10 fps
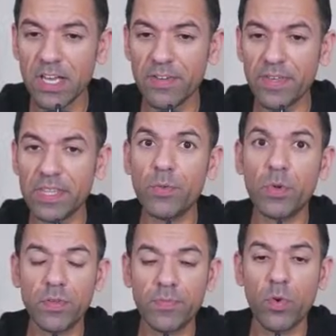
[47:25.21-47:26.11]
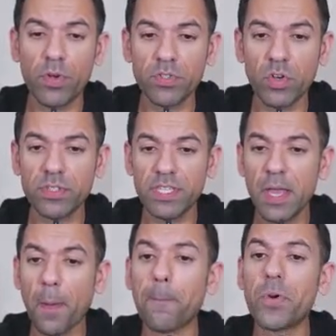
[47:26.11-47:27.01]
thing that we're going to focus on the
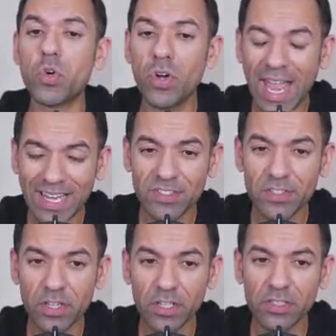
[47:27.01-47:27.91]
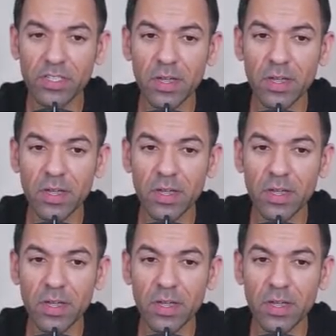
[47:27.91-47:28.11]
practical